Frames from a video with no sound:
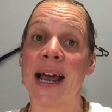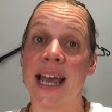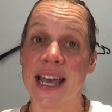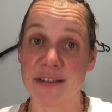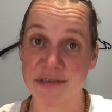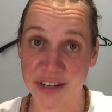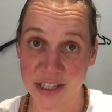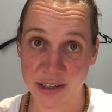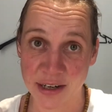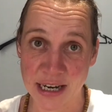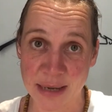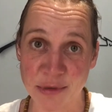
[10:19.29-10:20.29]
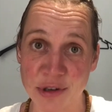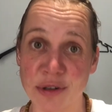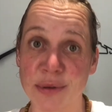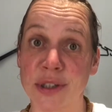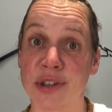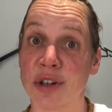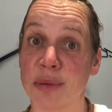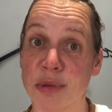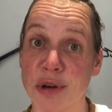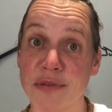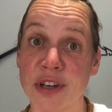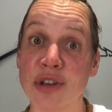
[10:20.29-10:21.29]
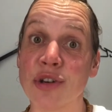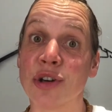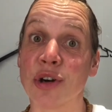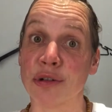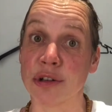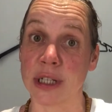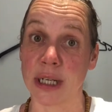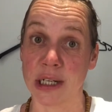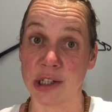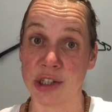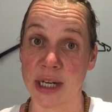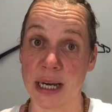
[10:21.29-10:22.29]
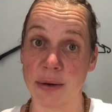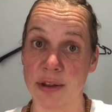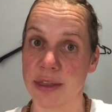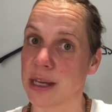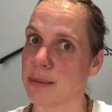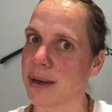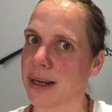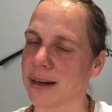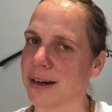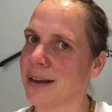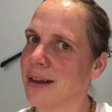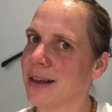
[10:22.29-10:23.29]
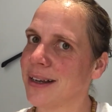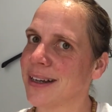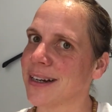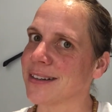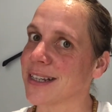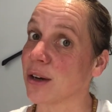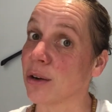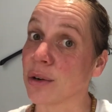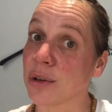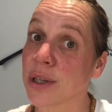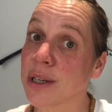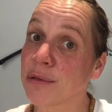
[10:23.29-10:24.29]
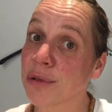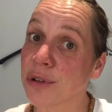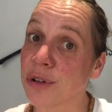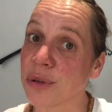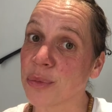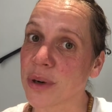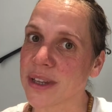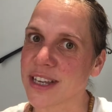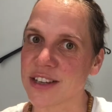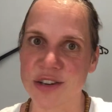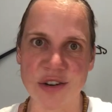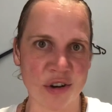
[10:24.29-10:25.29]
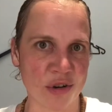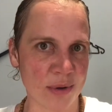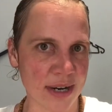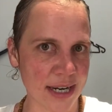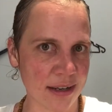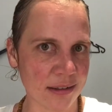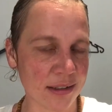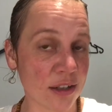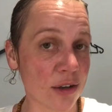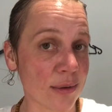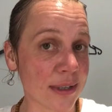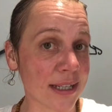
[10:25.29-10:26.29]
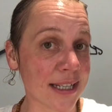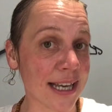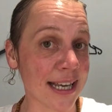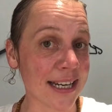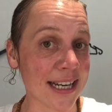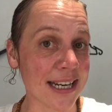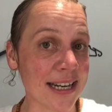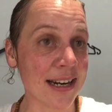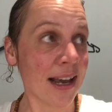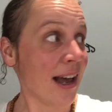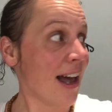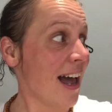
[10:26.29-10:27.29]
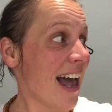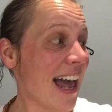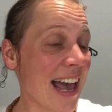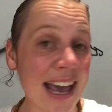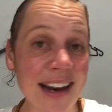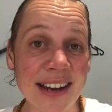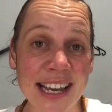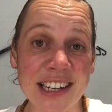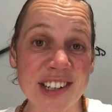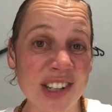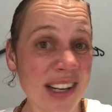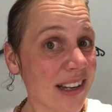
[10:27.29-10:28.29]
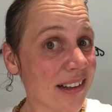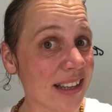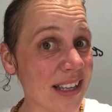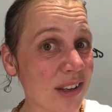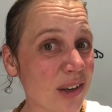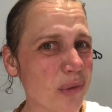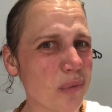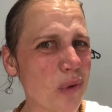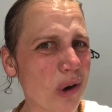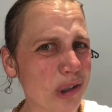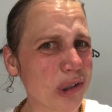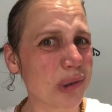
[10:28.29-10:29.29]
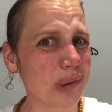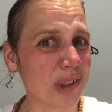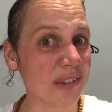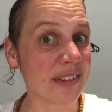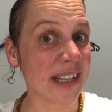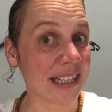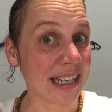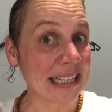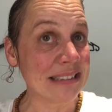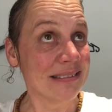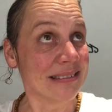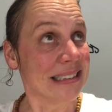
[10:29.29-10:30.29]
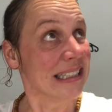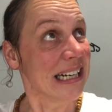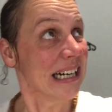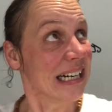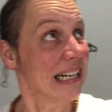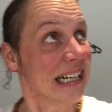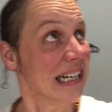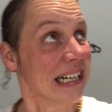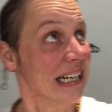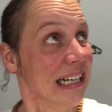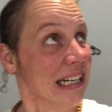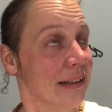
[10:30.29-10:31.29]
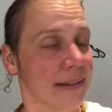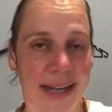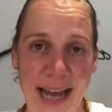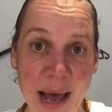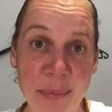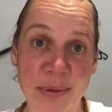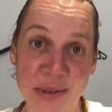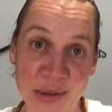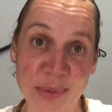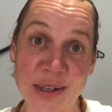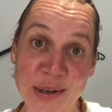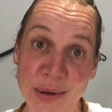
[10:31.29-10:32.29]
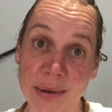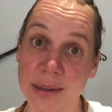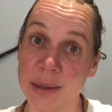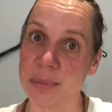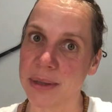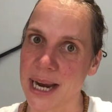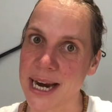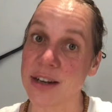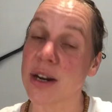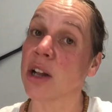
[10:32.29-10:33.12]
Every time you do a stopover, you go take a shower. Think about it. It's the only room where there's no one else and no one can get in, and energetically you can wash all of that like that happens when you're on the plane.